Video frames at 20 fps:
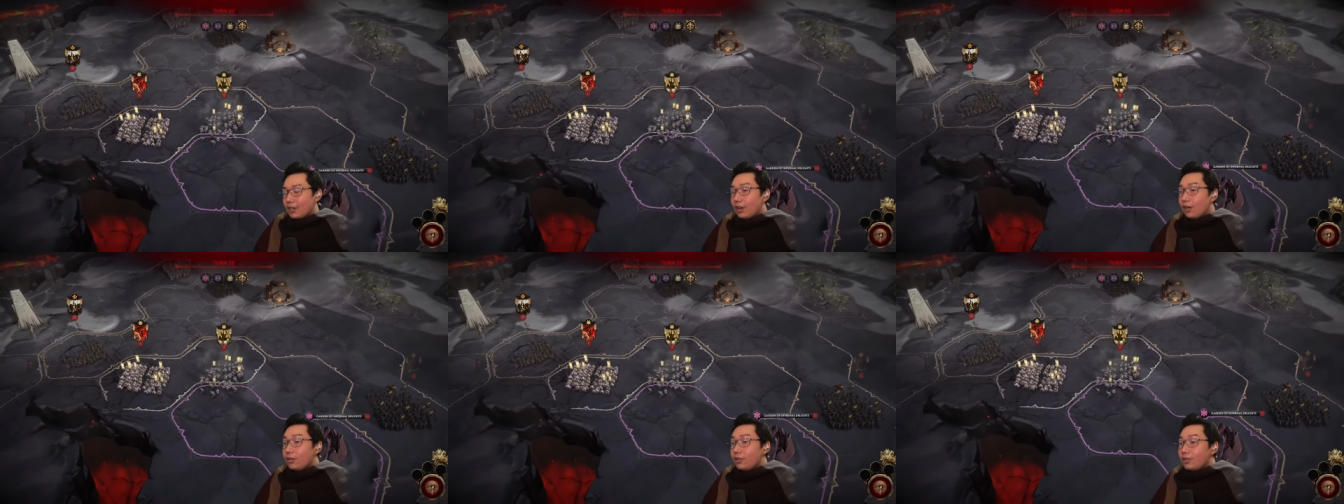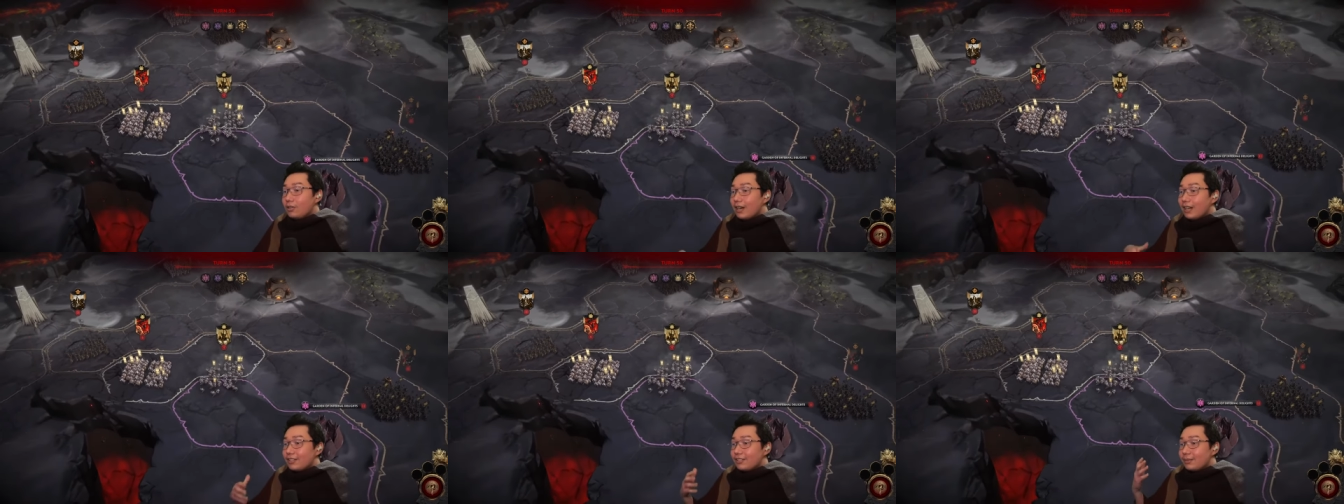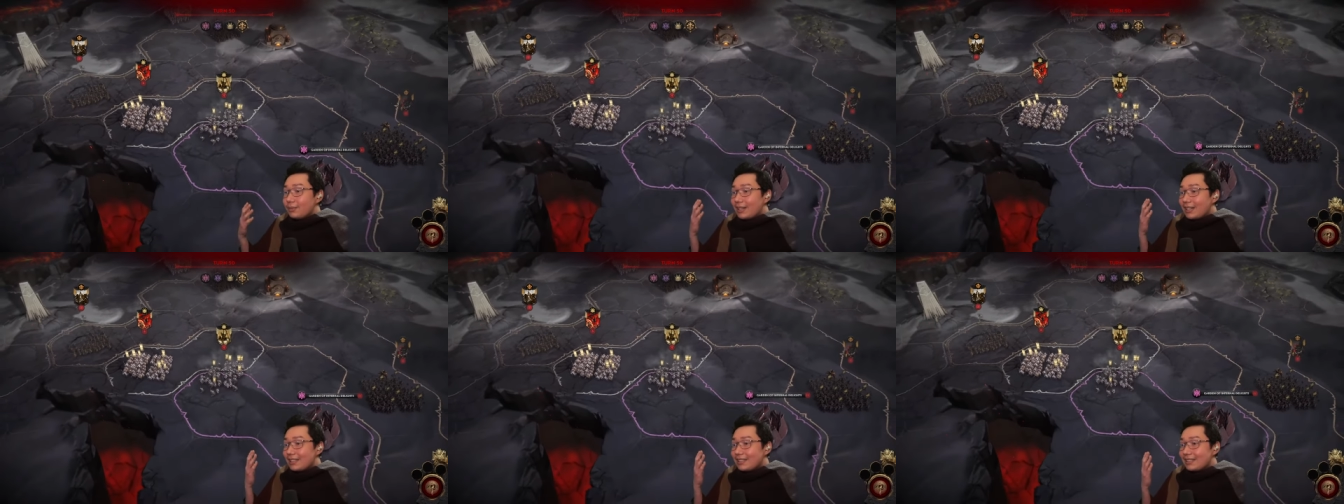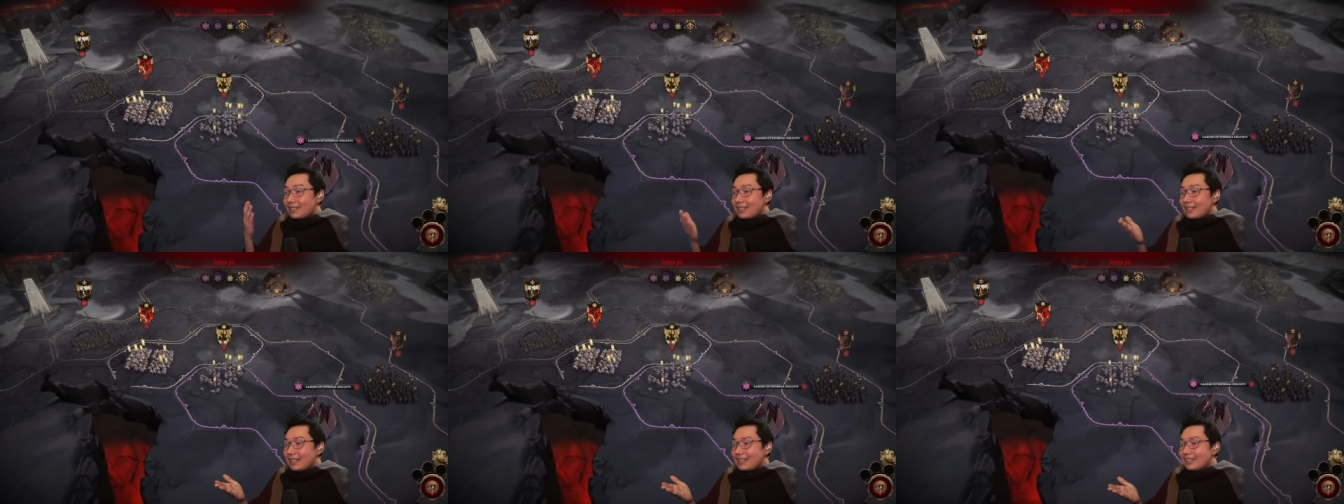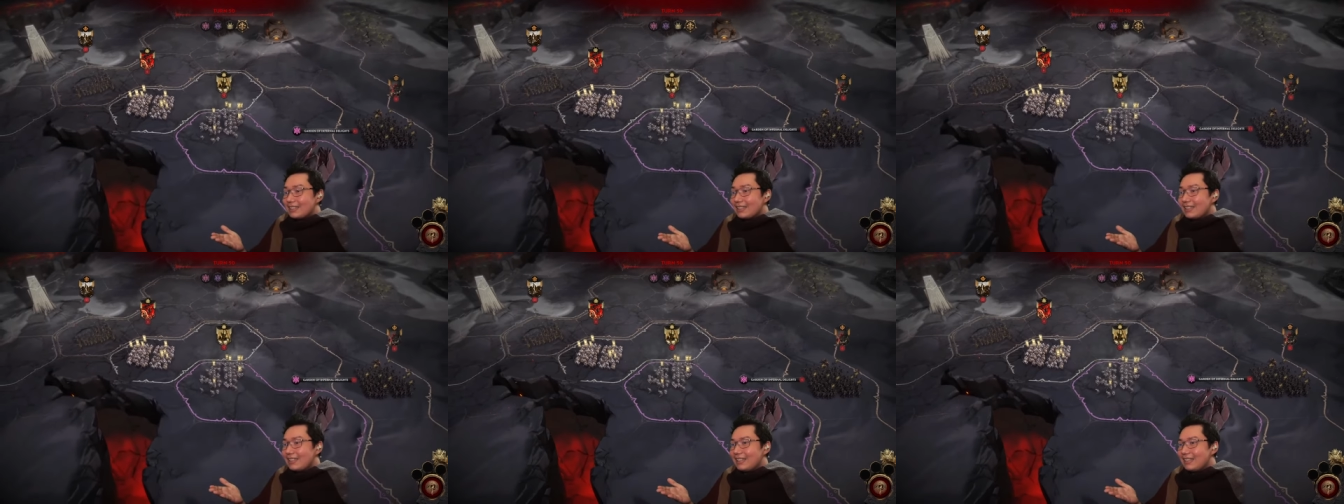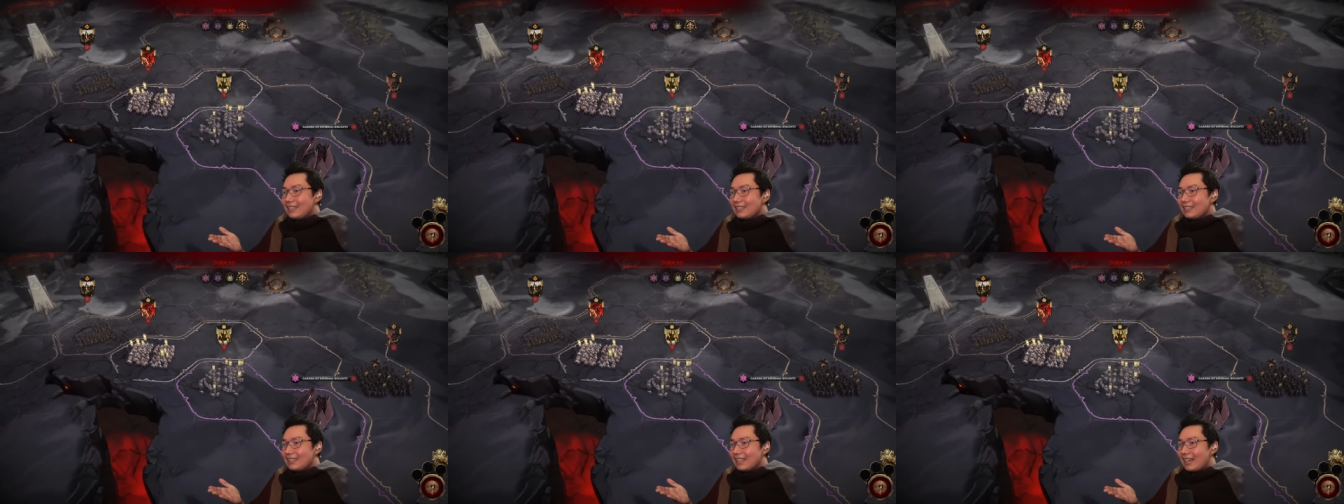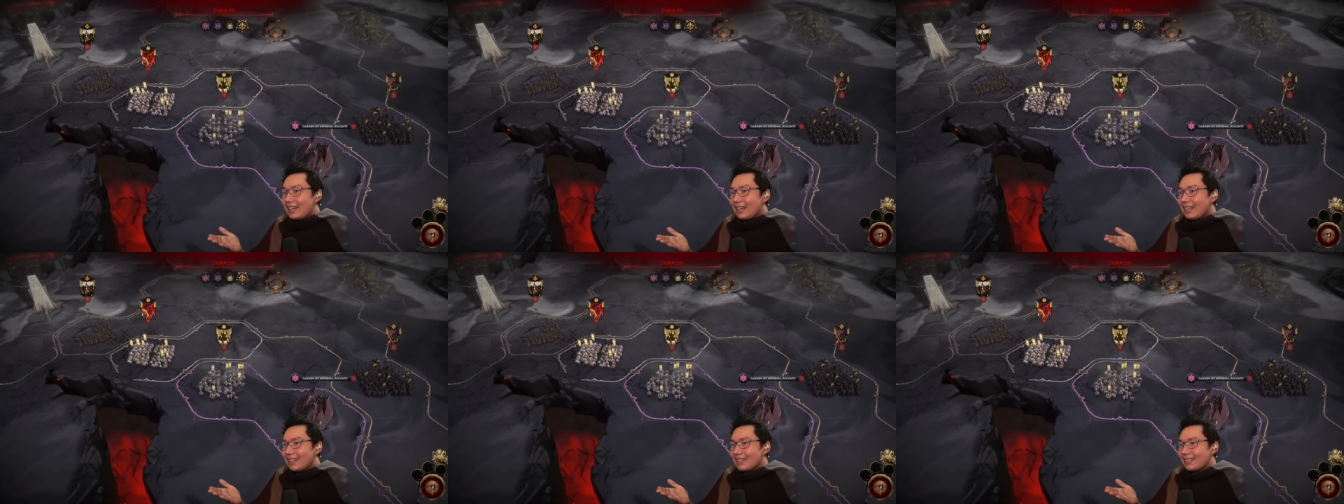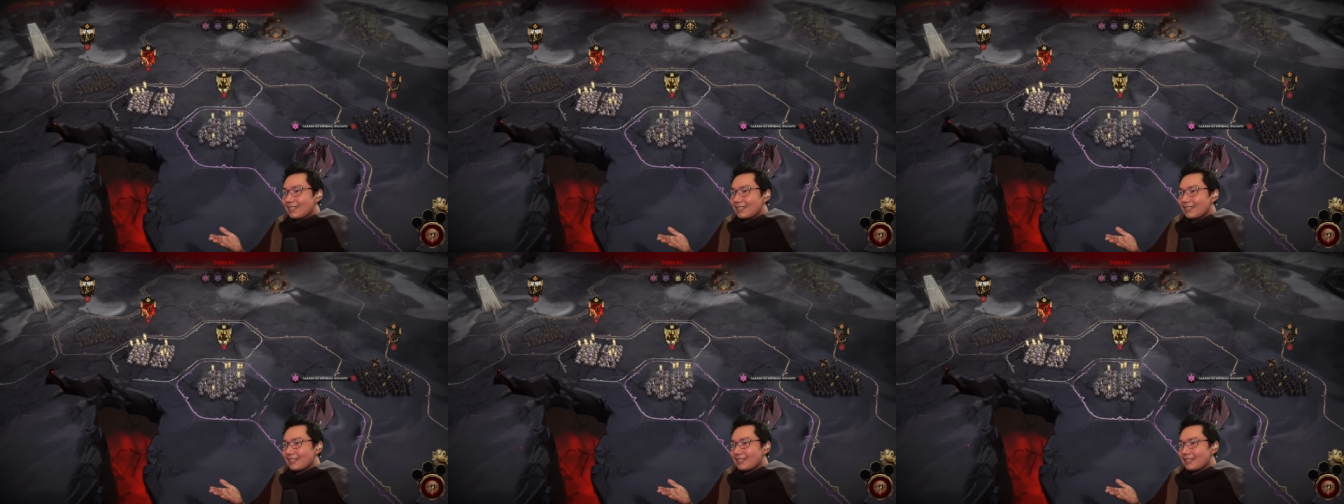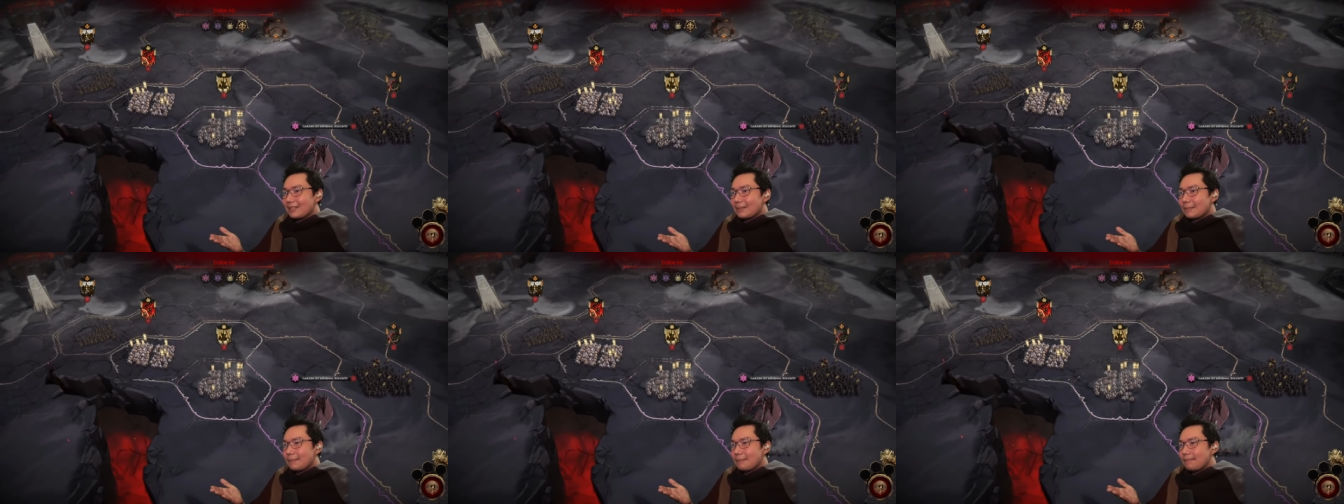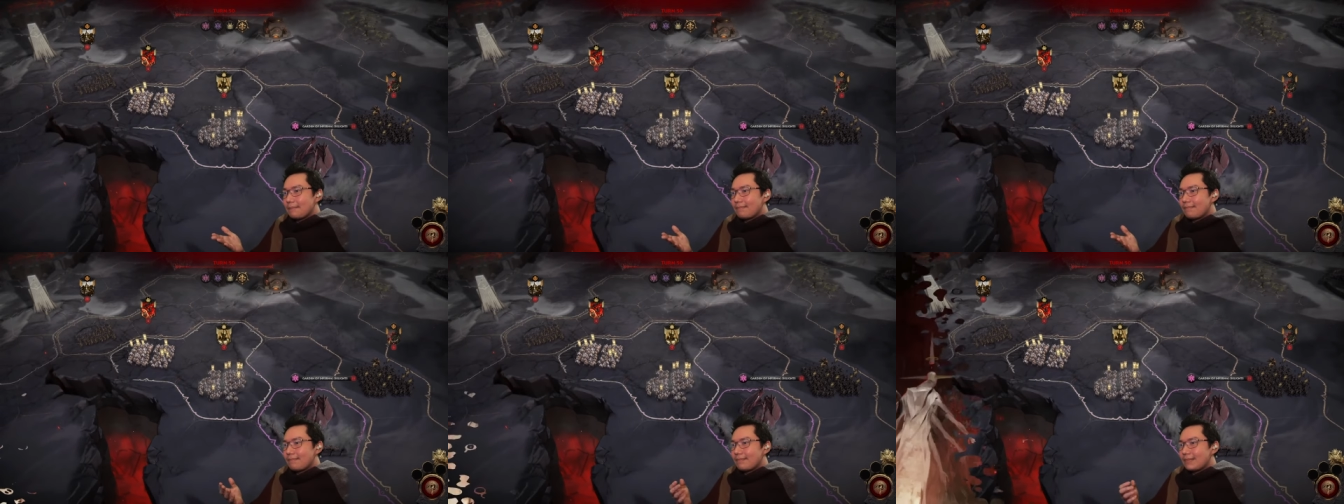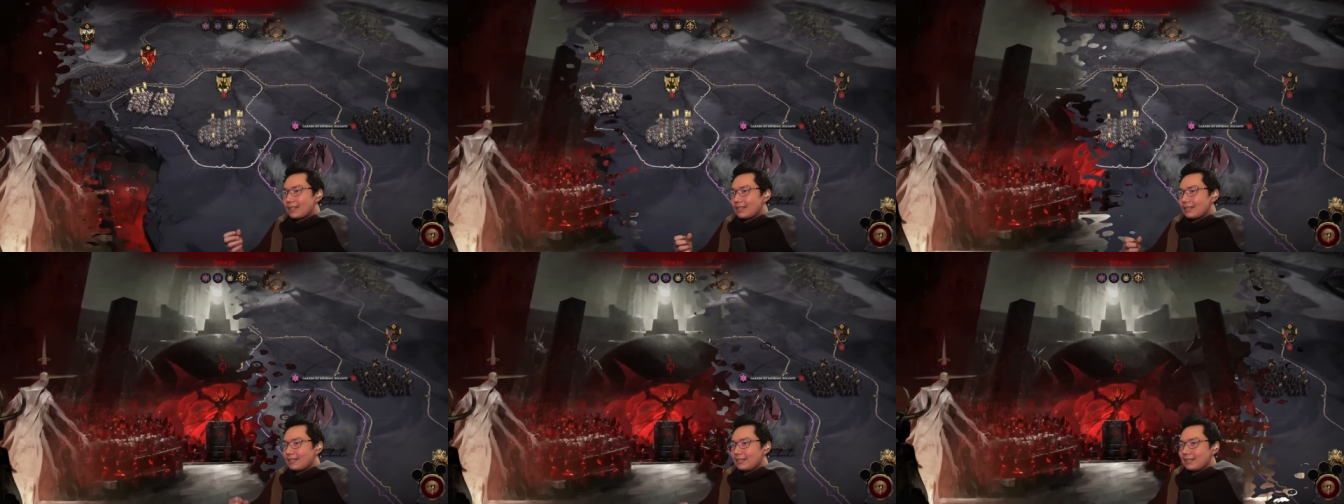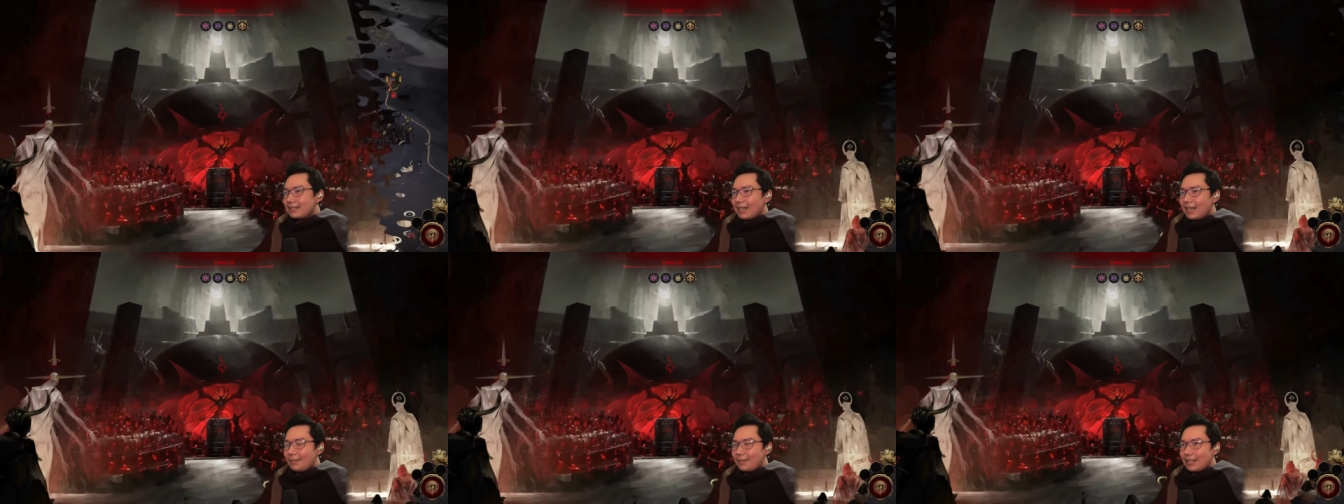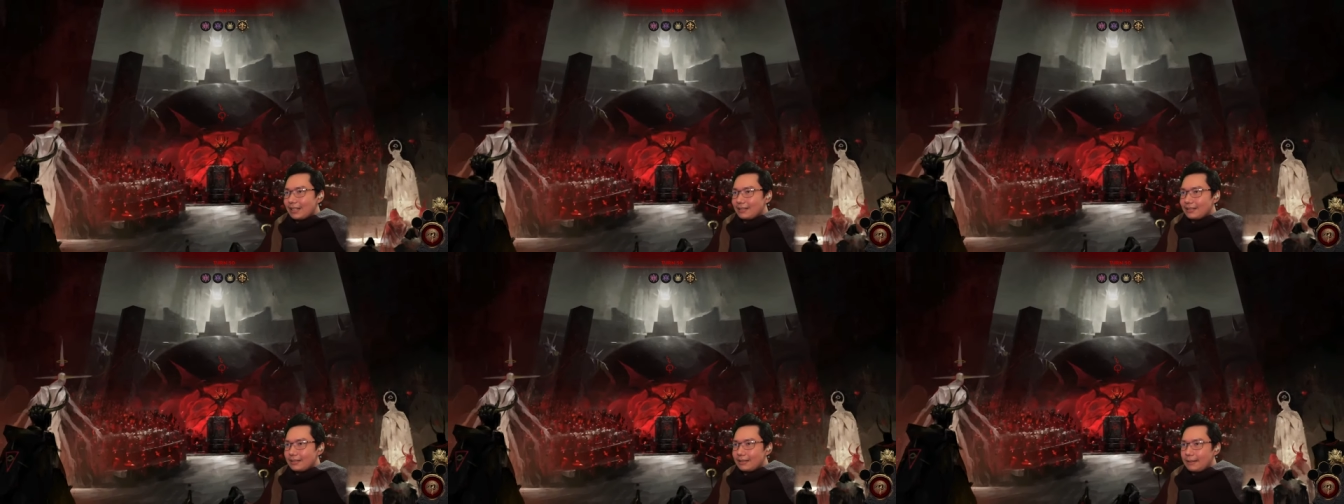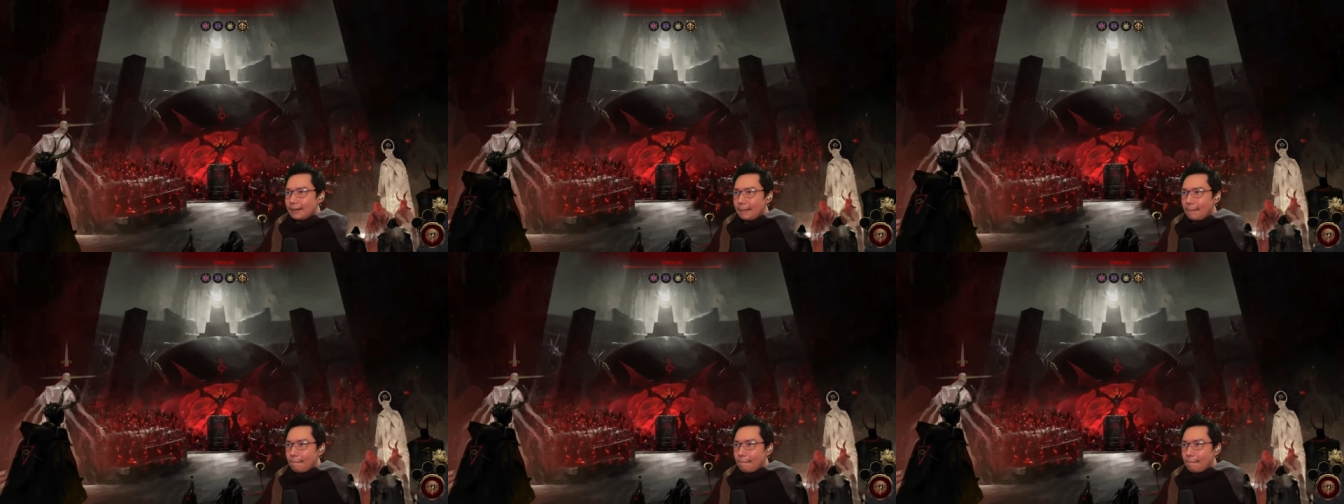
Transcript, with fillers: Oh, Andromalius is next to these tiles. Damn it.